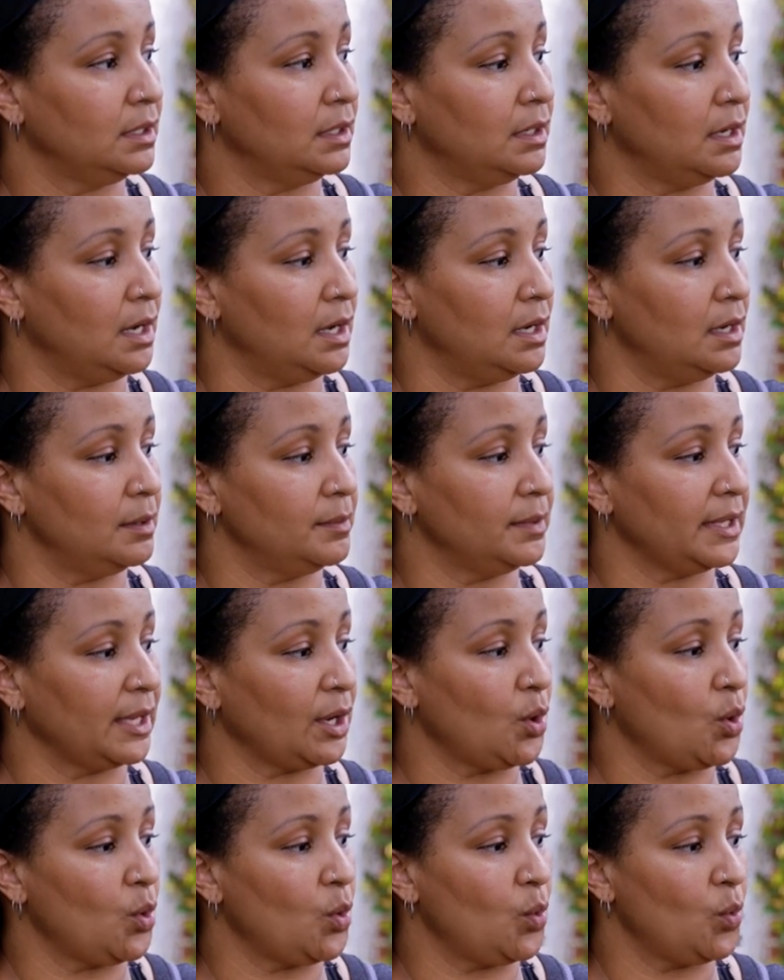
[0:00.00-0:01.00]
like
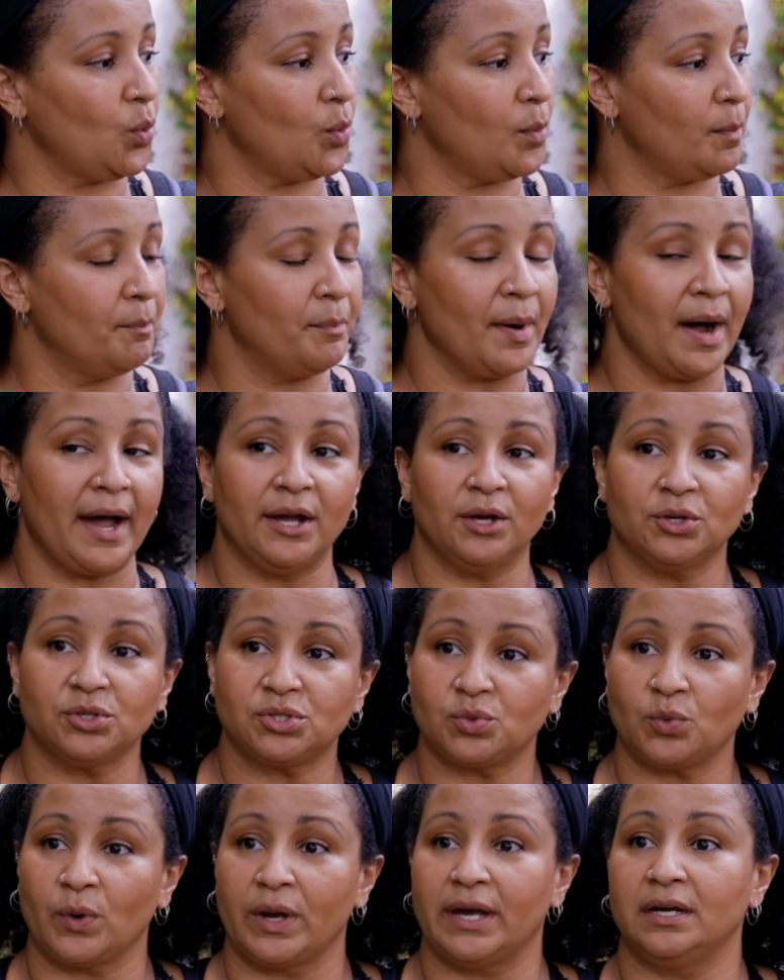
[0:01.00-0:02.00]

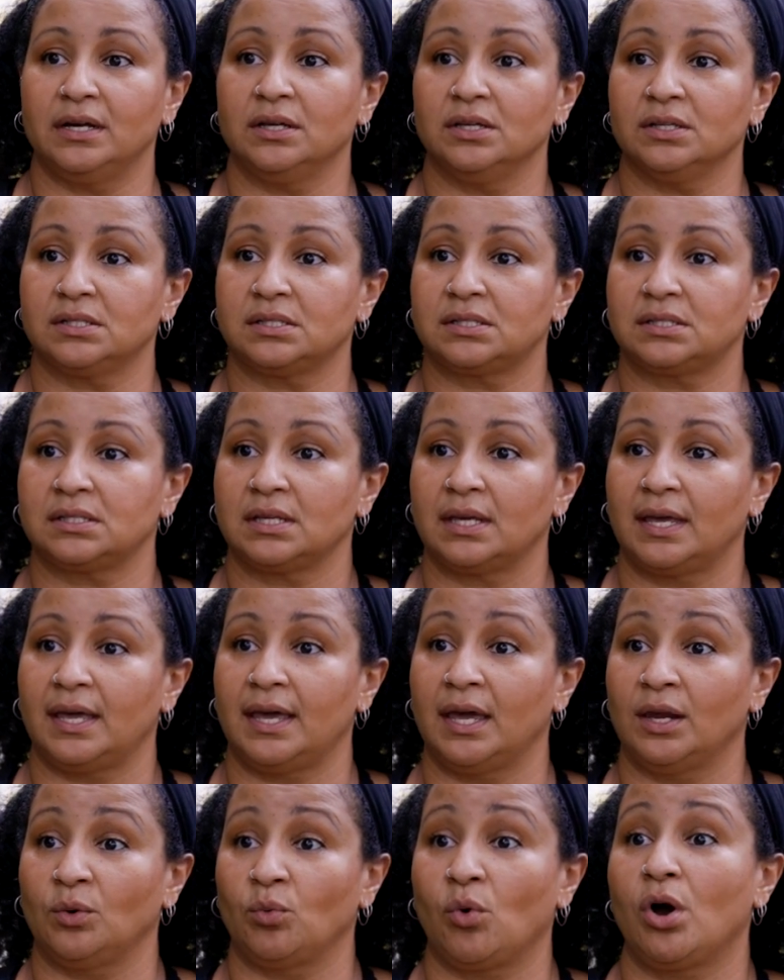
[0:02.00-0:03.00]
bioswales
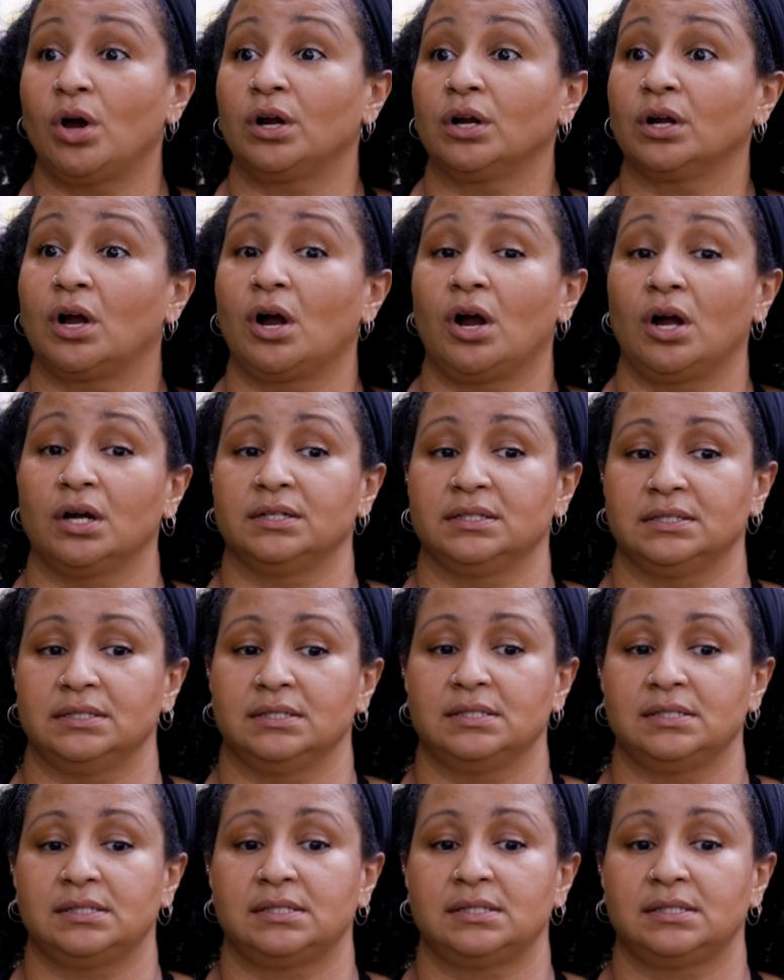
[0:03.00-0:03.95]
and water gardens